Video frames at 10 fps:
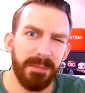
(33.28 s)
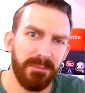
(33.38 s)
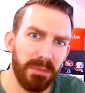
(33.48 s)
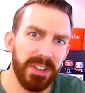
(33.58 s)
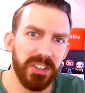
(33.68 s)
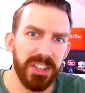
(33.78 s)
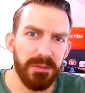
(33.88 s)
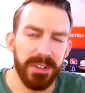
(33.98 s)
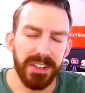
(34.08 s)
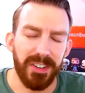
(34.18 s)
Probably should know
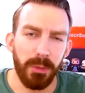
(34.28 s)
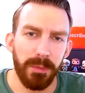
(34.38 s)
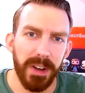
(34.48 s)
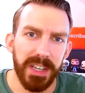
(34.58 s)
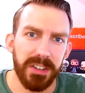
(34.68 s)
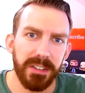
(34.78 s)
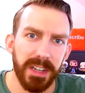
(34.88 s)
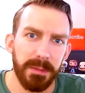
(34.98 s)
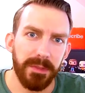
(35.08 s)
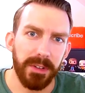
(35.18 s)
what it's called first, shouldn't
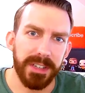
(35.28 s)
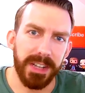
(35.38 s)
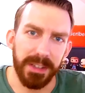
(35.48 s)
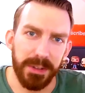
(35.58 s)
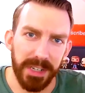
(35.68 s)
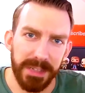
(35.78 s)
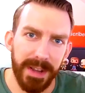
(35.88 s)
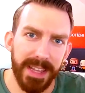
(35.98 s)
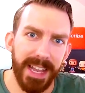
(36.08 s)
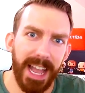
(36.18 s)
I, before I start talking
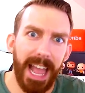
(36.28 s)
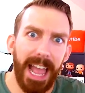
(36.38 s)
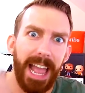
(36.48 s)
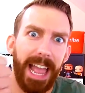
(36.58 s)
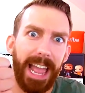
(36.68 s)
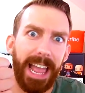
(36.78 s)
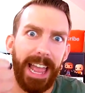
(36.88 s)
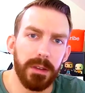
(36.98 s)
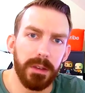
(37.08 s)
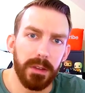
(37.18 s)
about it.
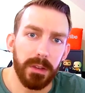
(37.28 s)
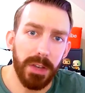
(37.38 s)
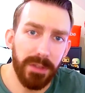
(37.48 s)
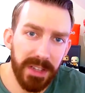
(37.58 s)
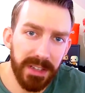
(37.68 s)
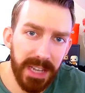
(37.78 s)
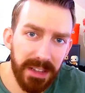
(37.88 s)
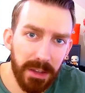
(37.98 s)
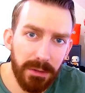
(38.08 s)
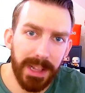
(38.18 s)
So the
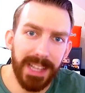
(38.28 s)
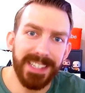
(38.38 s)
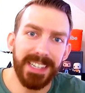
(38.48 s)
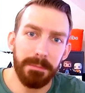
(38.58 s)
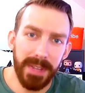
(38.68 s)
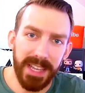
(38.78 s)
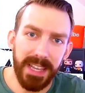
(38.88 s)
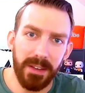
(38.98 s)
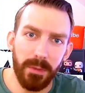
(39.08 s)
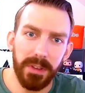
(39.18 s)
Nintendo Classic
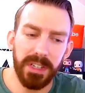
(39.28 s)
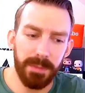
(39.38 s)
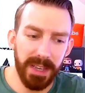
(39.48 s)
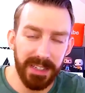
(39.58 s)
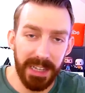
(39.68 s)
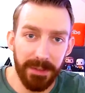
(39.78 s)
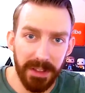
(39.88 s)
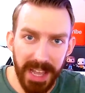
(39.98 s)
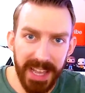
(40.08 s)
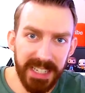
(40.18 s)
Mini, which is basically the
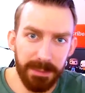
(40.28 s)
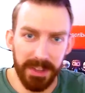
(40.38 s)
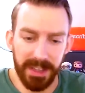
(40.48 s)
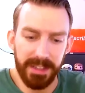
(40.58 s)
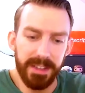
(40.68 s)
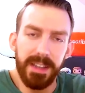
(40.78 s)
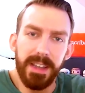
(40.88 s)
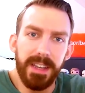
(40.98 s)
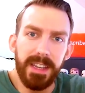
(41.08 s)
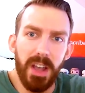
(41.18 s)
NES, but in,
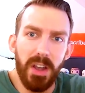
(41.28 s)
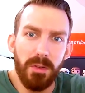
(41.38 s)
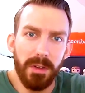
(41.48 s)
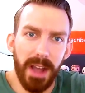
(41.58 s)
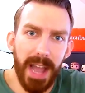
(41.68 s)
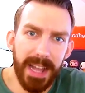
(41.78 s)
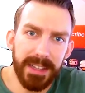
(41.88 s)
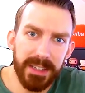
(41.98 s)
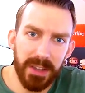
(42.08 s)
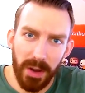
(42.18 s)
you know, hand
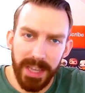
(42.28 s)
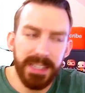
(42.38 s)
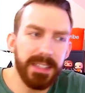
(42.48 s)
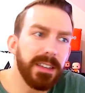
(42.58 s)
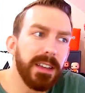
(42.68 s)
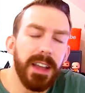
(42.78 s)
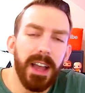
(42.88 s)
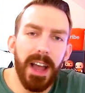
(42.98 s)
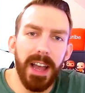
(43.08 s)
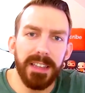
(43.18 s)
size,
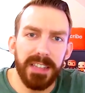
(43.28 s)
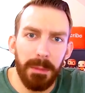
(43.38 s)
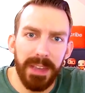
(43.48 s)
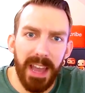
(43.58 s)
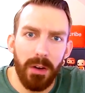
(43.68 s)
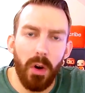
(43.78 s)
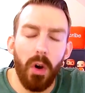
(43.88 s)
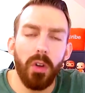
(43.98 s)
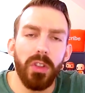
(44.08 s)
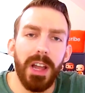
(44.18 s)
is coming out
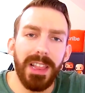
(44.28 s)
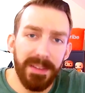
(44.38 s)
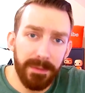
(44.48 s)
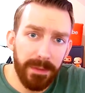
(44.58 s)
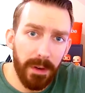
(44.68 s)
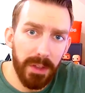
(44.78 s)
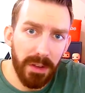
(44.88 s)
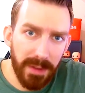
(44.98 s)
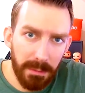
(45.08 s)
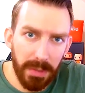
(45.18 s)
on 11th of
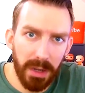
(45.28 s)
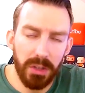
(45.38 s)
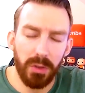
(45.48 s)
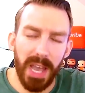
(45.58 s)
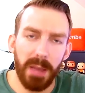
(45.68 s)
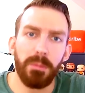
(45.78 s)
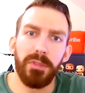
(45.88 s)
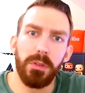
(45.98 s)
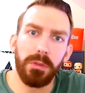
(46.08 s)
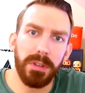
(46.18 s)
November. You can
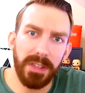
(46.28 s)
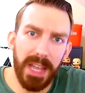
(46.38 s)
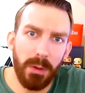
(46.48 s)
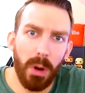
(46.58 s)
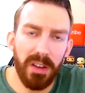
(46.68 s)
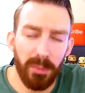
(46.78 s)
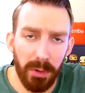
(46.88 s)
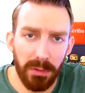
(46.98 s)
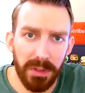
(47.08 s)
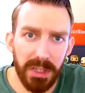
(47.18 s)
pre-order it now. I've
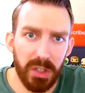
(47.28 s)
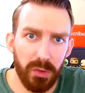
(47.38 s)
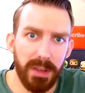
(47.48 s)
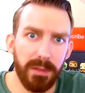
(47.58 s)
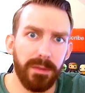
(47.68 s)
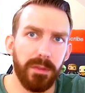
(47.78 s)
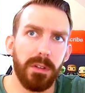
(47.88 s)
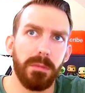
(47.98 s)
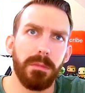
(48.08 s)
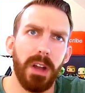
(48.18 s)
pre-ordered it straight
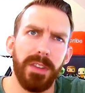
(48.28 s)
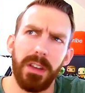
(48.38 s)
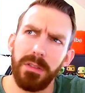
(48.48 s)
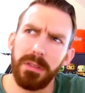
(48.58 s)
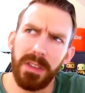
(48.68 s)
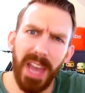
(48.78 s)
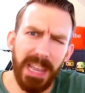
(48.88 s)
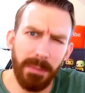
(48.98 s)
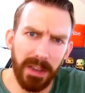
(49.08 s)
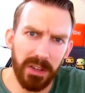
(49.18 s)
from, I think I used
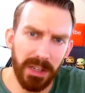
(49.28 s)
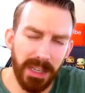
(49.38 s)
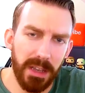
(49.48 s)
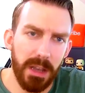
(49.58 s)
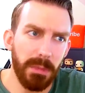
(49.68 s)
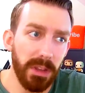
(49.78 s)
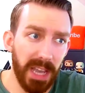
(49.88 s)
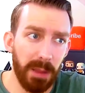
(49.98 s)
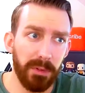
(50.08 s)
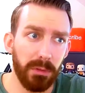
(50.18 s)
Game actually. You
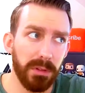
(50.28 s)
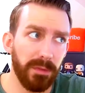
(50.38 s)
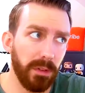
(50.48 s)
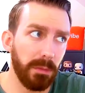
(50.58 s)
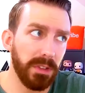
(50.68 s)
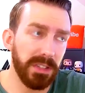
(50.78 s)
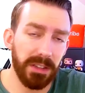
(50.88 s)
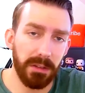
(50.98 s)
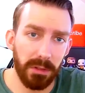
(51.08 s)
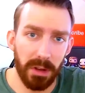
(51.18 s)
can pre-order it from
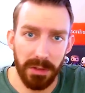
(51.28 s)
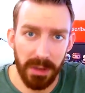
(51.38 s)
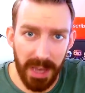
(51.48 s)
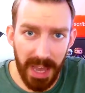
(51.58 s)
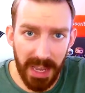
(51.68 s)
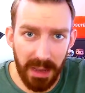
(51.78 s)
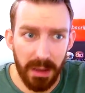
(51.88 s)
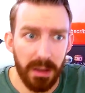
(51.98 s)
nintendo.co.uk